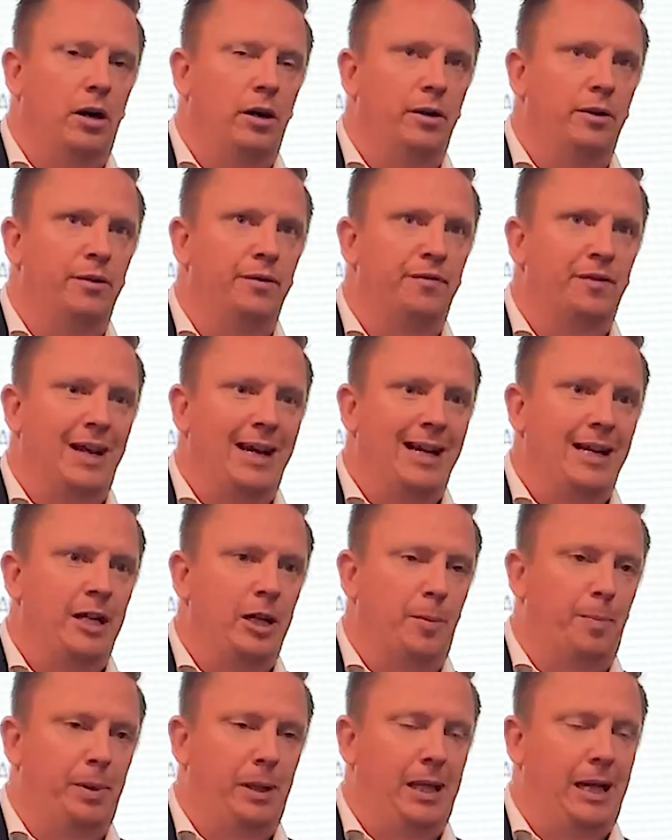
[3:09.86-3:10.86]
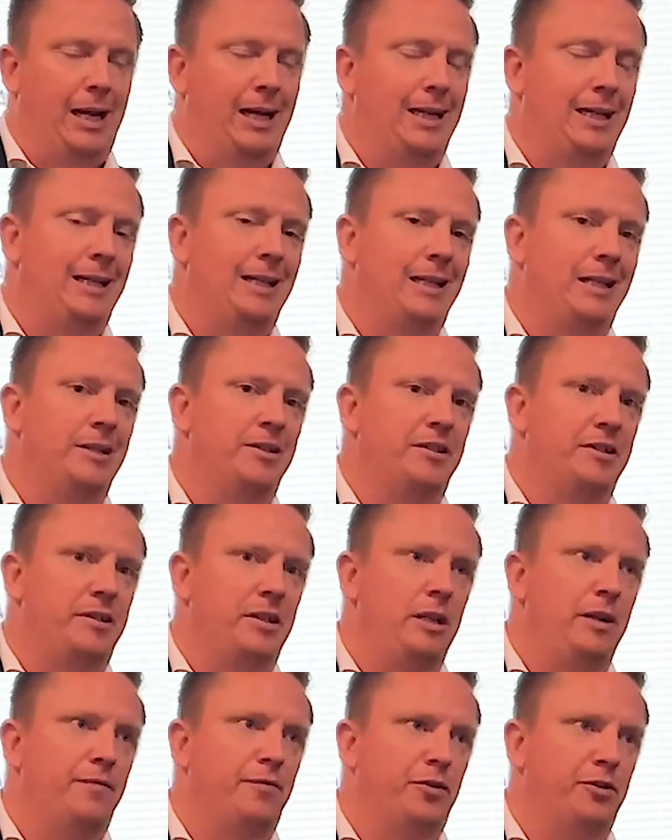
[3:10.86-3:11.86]
of any applying
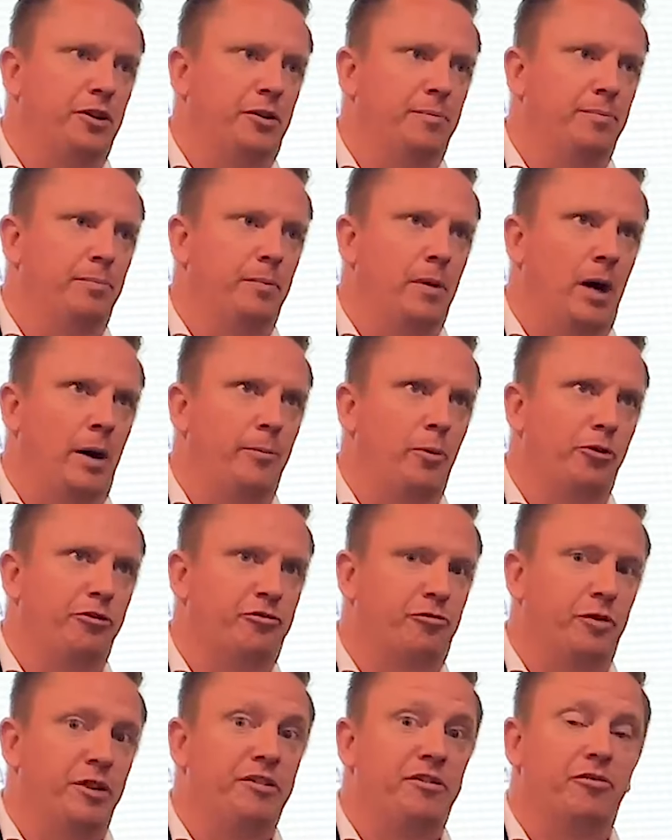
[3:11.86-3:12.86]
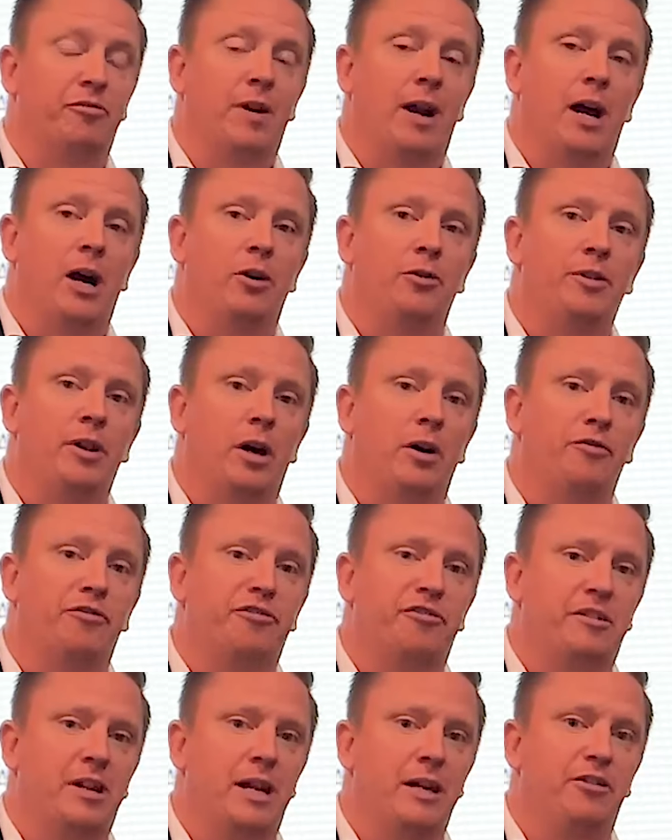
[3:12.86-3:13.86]
entity for the most recent round of
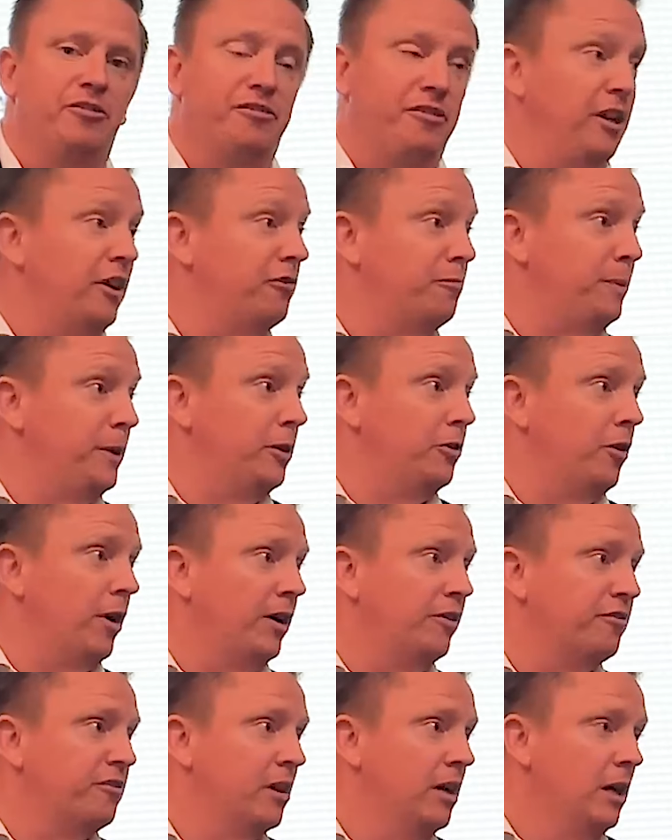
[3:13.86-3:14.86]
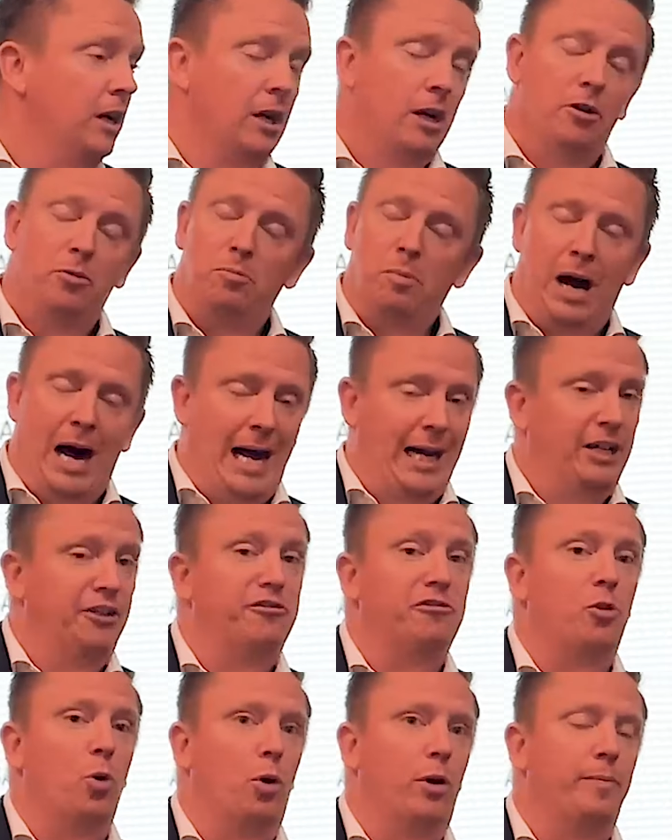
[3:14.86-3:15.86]
state CSP grants.
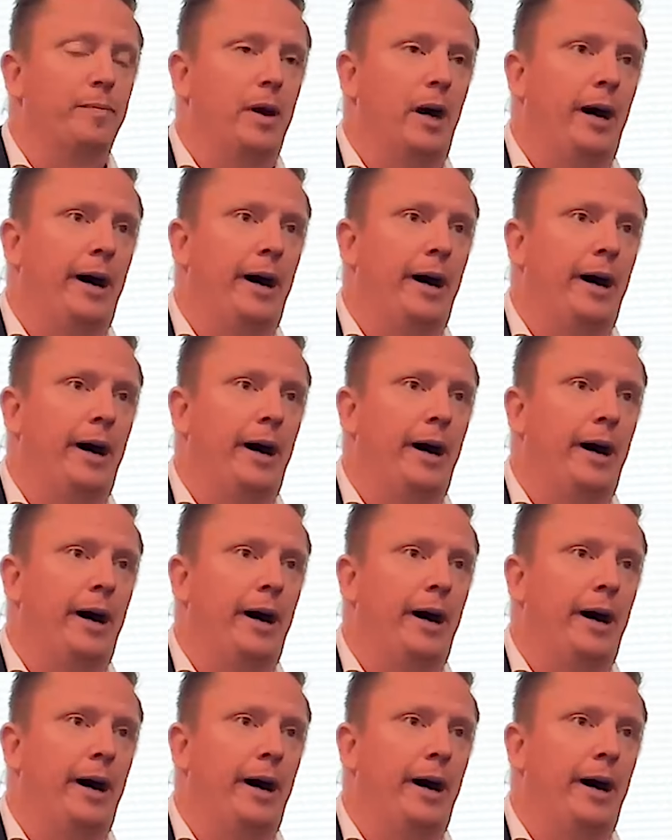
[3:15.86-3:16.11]
Highest score.